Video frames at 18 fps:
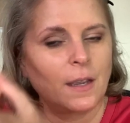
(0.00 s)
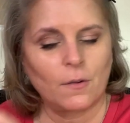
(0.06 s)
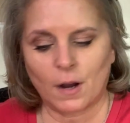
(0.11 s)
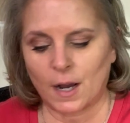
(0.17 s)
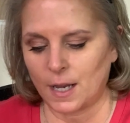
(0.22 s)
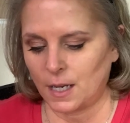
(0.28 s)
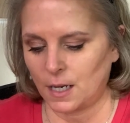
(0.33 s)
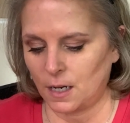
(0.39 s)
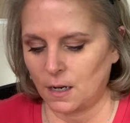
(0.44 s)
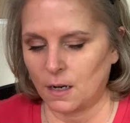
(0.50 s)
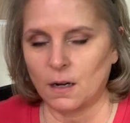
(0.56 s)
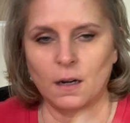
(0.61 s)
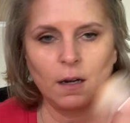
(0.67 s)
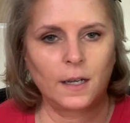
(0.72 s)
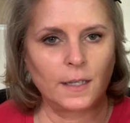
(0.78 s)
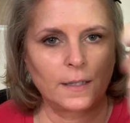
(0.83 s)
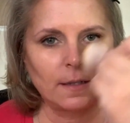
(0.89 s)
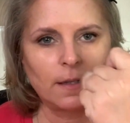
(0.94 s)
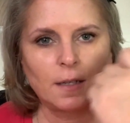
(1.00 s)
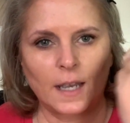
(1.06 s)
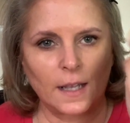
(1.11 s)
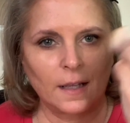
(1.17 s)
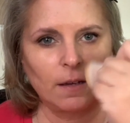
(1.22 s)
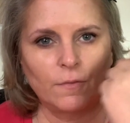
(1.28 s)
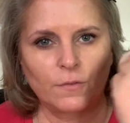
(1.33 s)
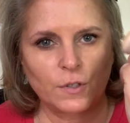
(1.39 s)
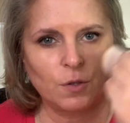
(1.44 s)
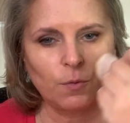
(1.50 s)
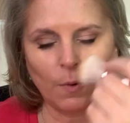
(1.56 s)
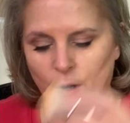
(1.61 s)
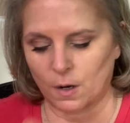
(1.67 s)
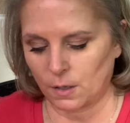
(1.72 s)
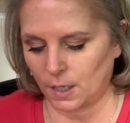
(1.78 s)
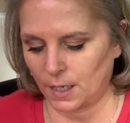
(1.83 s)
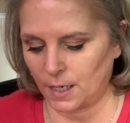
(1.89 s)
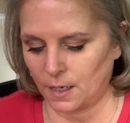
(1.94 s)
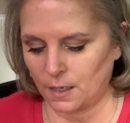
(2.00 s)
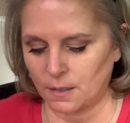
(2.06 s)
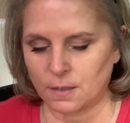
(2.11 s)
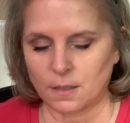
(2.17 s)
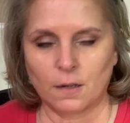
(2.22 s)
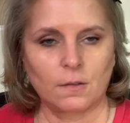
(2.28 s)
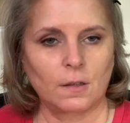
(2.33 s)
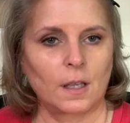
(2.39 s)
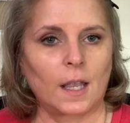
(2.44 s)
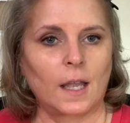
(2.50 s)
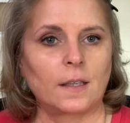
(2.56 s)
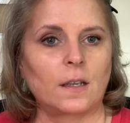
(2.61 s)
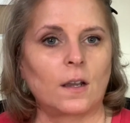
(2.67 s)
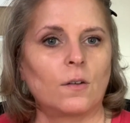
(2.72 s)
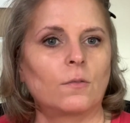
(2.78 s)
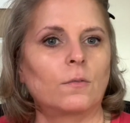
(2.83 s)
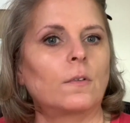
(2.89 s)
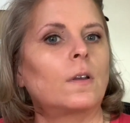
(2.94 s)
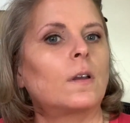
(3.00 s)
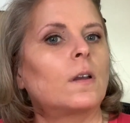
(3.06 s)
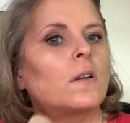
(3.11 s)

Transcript: right here instead of swirling so that I don't